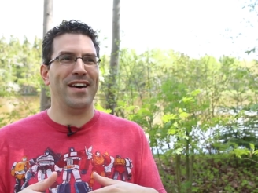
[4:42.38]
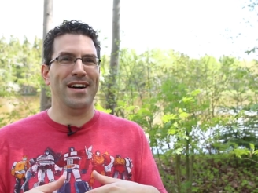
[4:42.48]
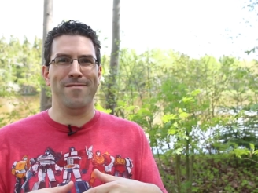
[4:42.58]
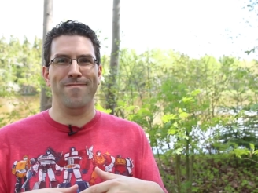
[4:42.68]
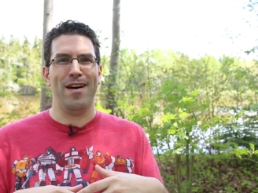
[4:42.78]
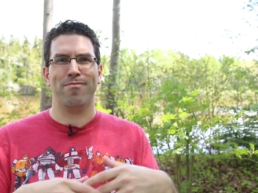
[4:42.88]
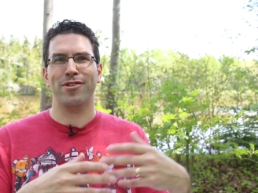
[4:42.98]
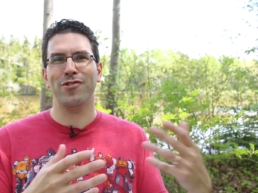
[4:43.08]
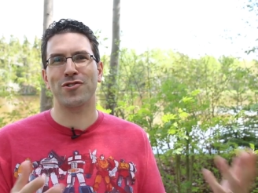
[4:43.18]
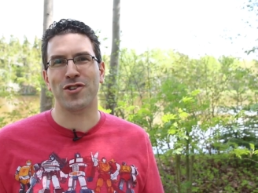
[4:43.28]
um, a
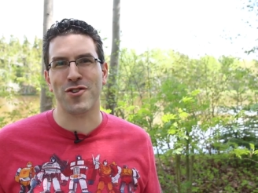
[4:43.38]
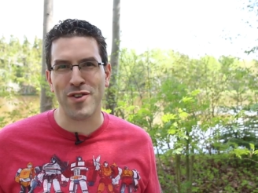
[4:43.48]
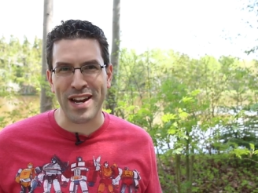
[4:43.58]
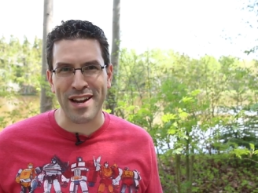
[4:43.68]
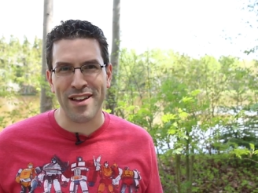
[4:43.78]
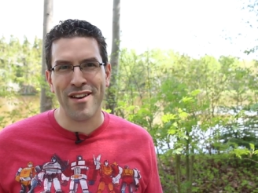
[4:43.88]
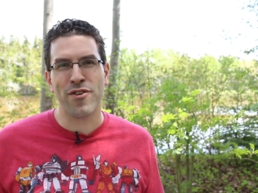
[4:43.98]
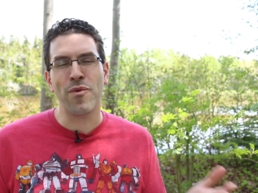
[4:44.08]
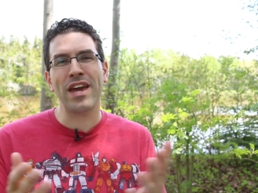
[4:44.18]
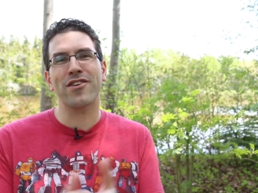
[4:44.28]
producer credit
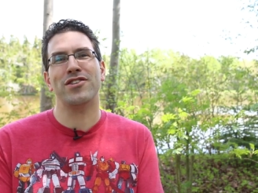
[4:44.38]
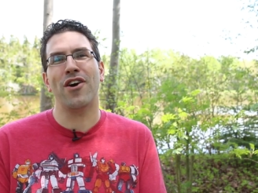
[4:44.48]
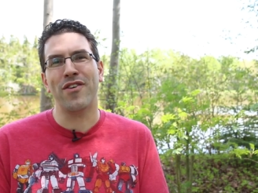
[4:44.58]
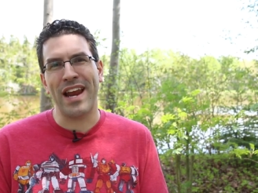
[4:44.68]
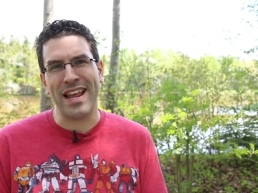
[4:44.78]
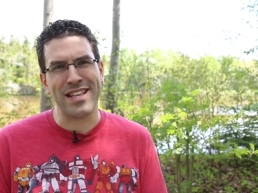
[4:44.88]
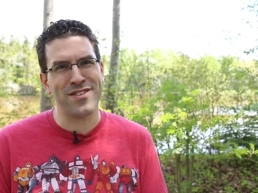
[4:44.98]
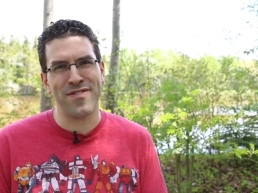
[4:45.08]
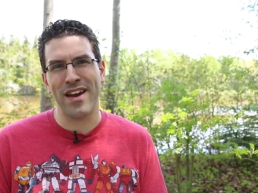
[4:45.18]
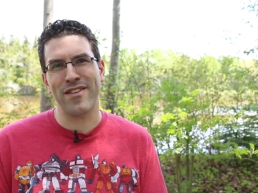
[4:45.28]
for what you're donating.
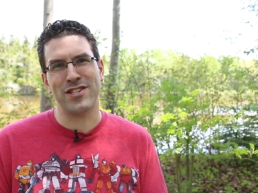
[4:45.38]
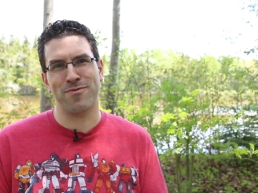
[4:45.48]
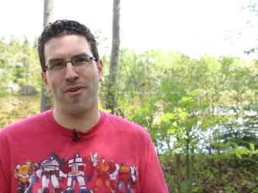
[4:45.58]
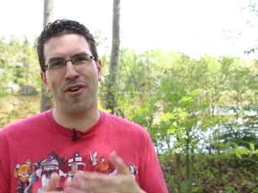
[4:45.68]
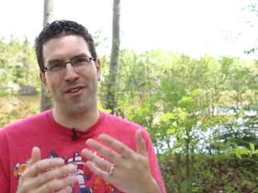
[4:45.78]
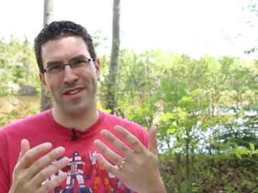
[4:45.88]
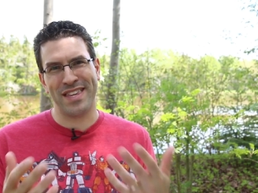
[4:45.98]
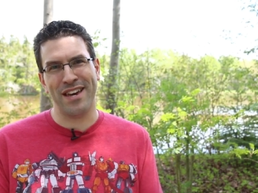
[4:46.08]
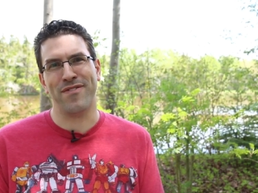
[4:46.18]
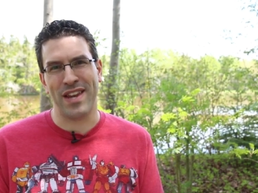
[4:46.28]
It's a very small
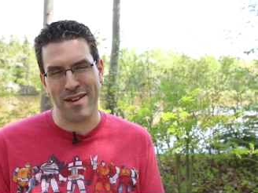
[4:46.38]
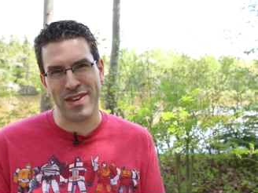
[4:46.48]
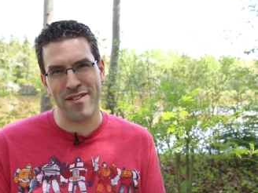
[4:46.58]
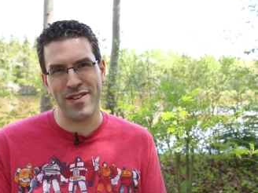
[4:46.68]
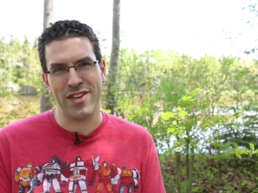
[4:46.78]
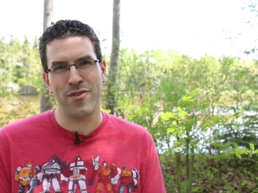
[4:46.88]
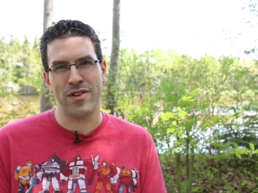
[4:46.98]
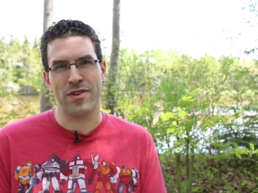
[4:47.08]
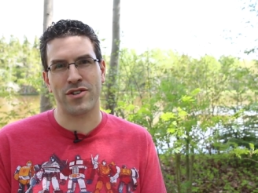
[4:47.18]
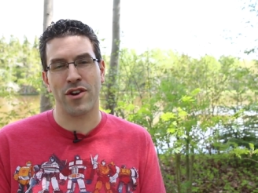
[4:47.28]
gift that I'm giving you
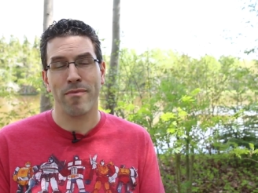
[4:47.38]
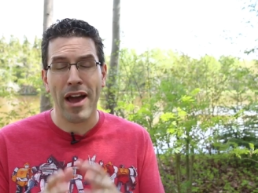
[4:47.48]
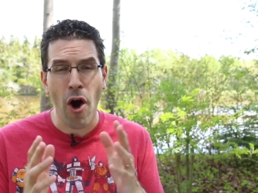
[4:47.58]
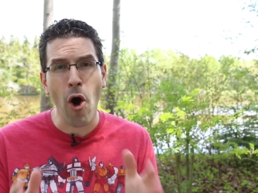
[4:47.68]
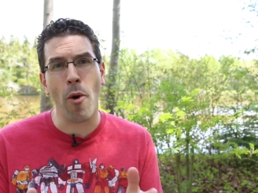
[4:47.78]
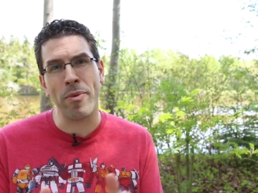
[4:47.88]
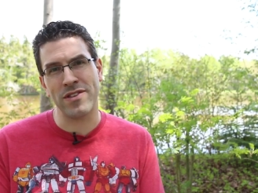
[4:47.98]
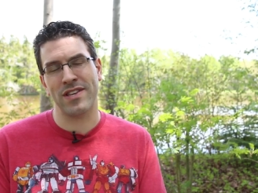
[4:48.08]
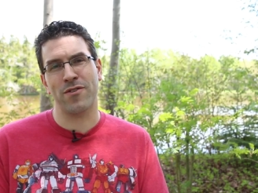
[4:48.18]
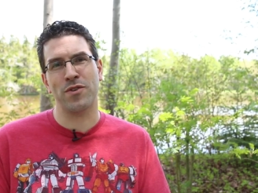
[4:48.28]
in return. My hope
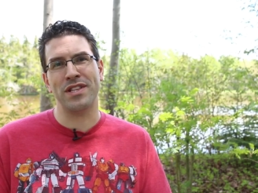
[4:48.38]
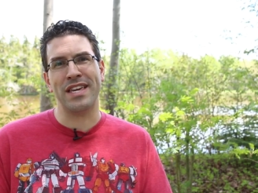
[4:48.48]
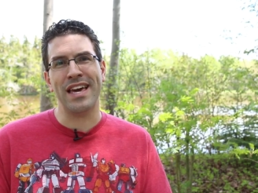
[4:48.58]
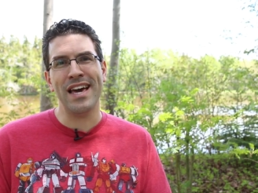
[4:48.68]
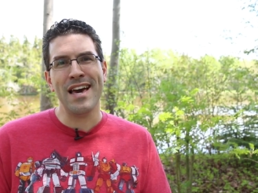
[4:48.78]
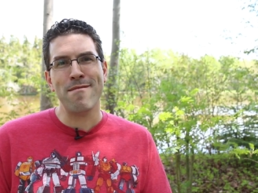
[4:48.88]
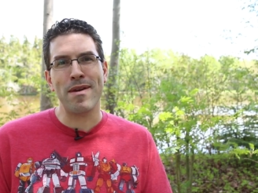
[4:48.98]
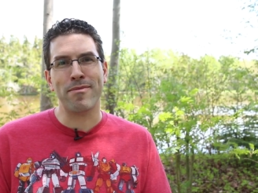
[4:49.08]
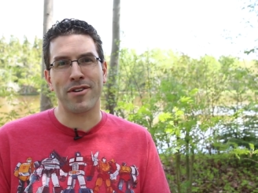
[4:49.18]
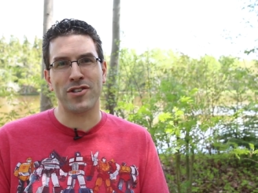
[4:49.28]
is that really
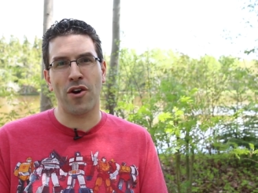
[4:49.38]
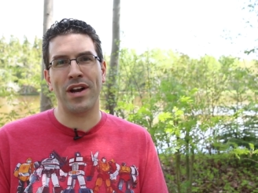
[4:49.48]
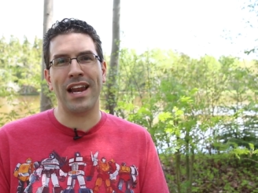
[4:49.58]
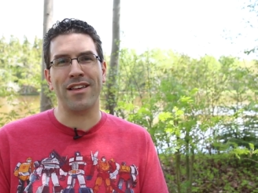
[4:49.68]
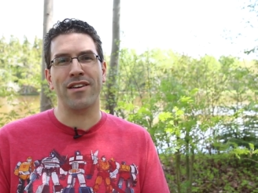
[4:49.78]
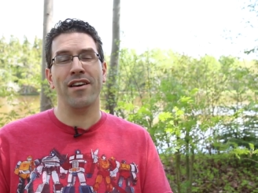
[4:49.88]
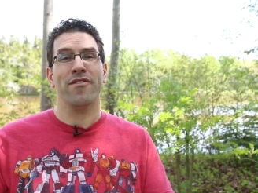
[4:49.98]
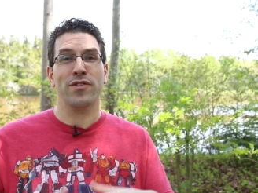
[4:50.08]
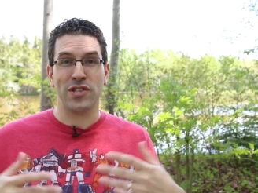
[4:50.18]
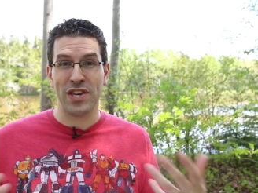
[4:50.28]
people are donating
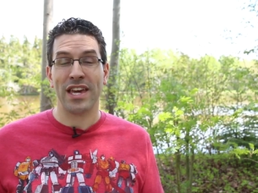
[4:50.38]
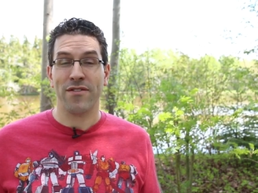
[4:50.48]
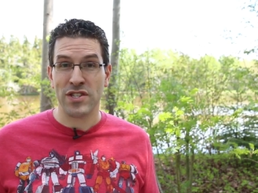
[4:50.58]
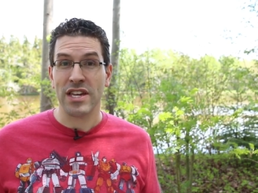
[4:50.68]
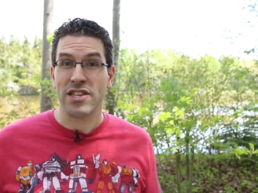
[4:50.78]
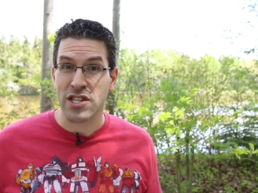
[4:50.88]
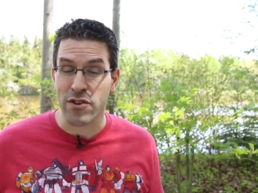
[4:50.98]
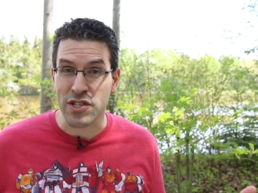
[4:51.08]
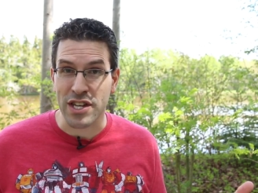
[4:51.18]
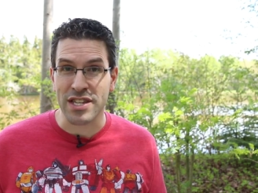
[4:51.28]
for the sake of seeing the
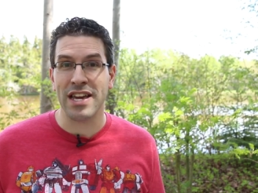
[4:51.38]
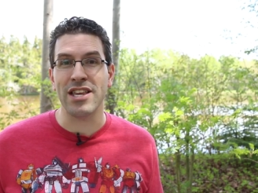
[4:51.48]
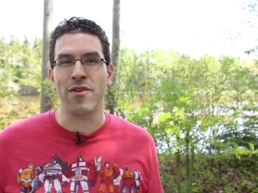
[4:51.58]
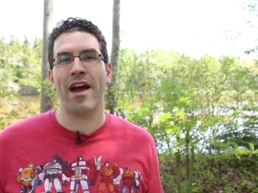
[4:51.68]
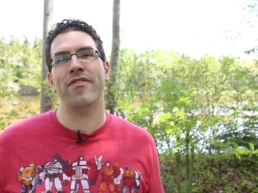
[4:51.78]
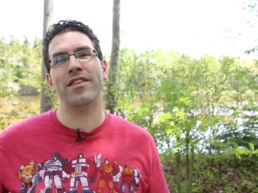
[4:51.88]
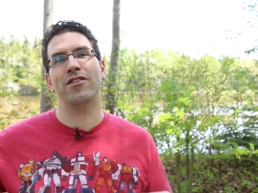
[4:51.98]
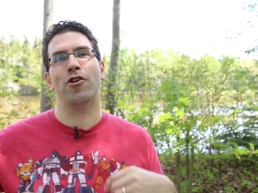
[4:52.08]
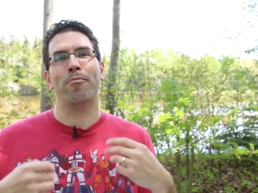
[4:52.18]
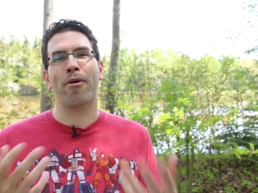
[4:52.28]
series continue, and then
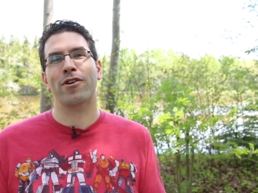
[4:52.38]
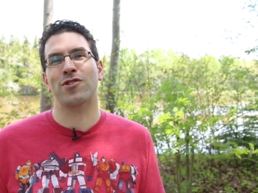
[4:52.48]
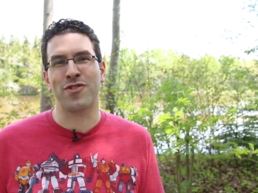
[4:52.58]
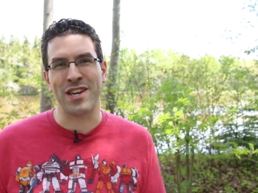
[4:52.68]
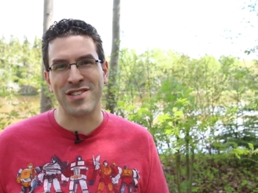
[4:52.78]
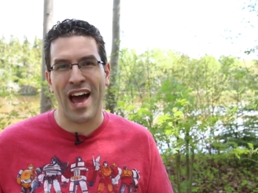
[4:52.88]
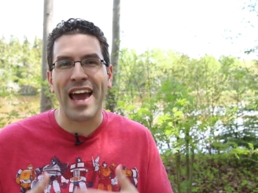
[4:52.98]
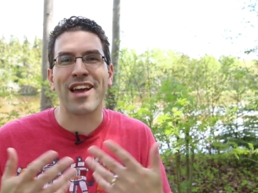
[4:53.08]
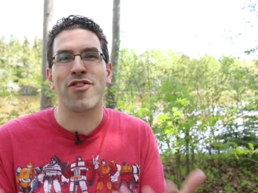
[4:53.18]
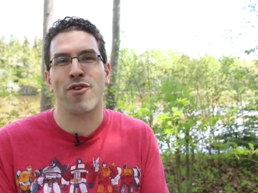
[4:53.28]
the little perks are things that
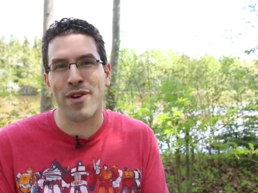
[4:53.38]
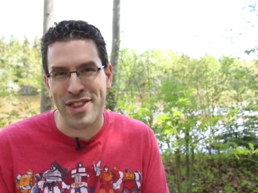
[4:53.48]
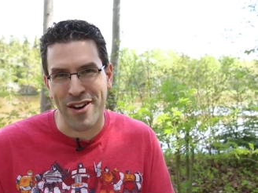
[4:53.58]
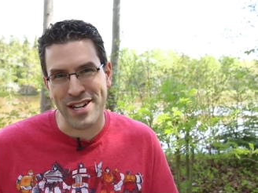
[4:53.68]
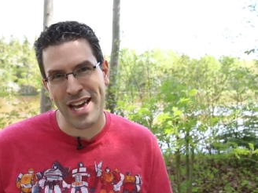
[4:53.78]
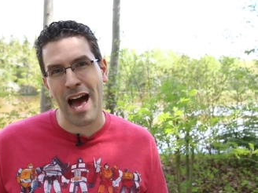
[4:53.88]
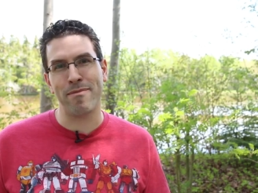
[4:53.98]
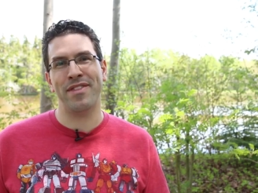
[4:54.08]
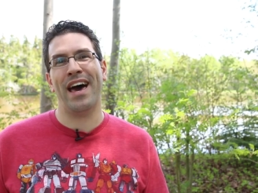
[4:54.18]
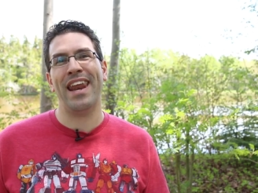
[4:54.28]
I can throw in there on
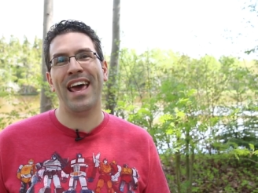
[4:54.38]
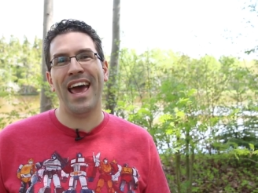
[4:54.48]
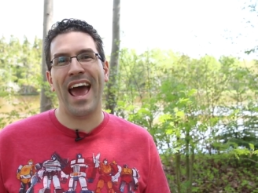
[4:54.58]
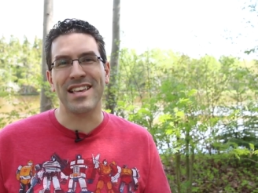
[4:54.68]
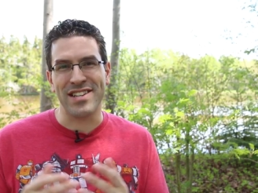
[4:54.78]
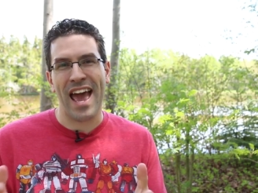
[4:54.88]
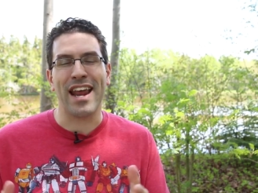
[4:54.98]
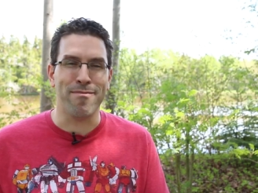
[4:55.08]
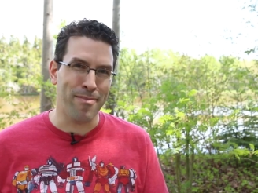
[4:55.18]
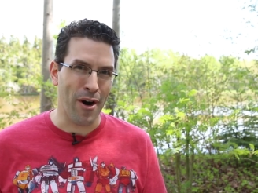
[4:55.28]
top of that as an
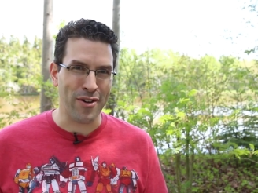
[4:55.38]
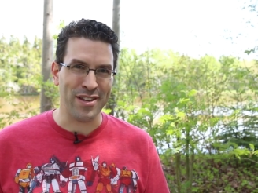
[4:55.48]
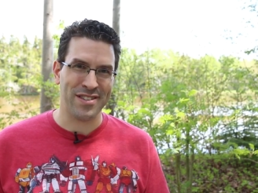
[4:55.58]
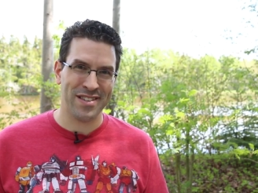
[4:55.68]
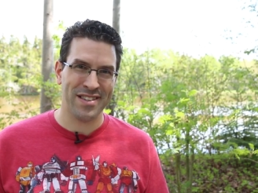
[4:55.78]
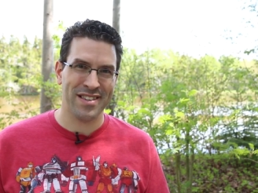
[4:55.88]
added bonus.